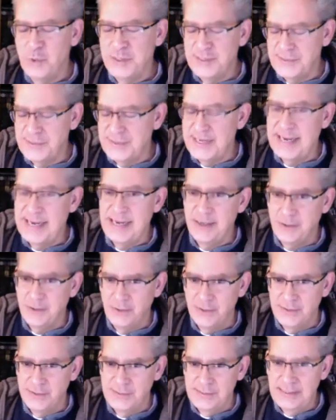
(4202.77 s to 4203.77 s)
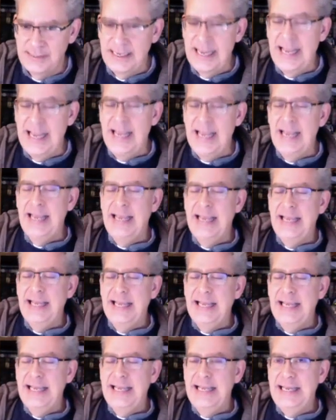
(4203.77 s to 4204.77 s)
scandalous,
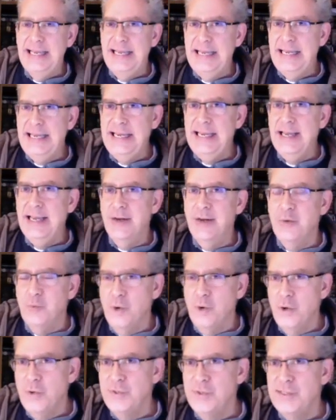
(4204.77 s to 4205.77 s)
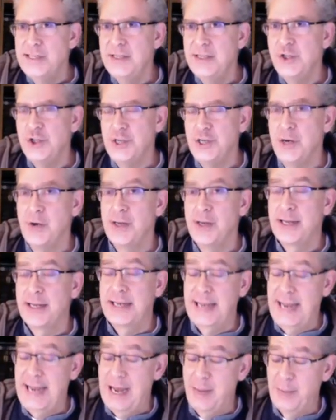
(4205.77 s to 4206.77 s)
he and Rosie shared a
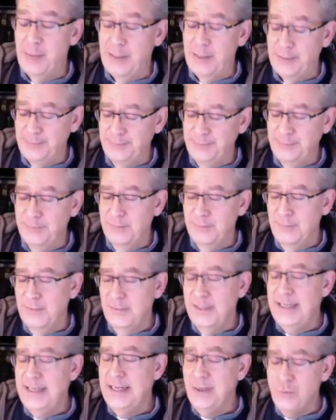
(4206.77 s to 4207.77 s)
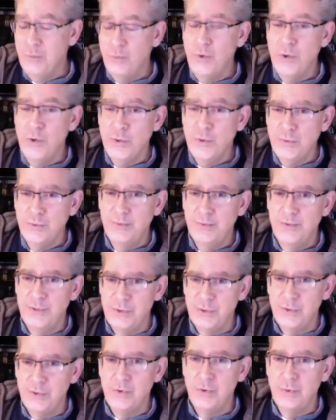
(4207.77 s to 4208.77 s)
cabin en route
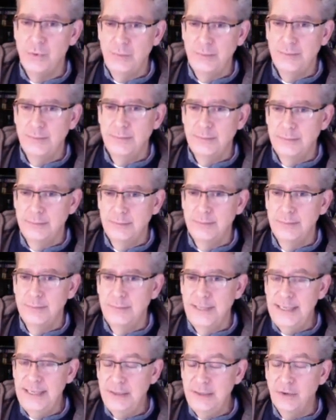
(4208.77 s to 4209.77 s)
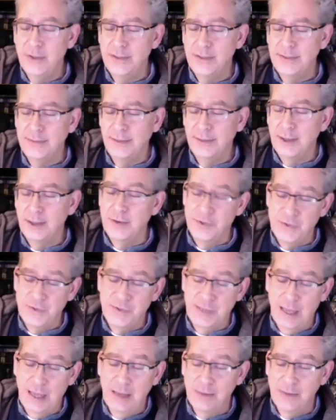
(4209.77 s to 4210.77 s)
to England or to
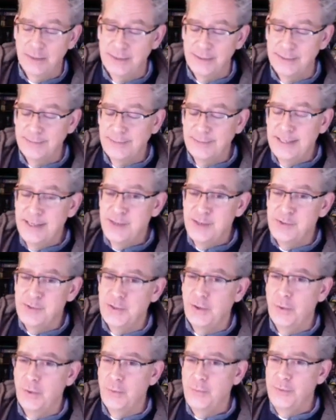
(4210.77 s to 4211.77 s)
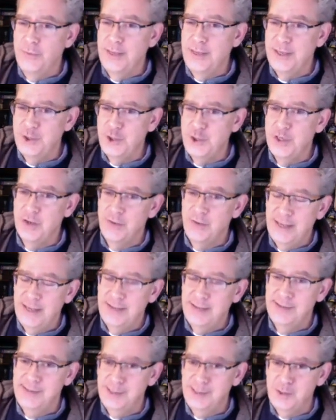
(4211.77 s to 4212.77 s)
Scotland. So they shared
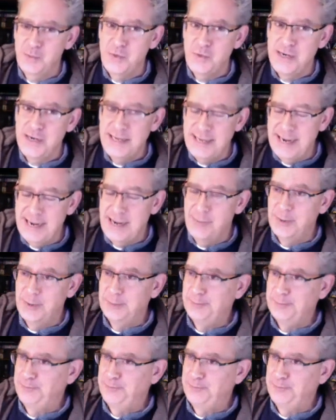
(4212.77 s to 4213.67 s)
that six week cabin,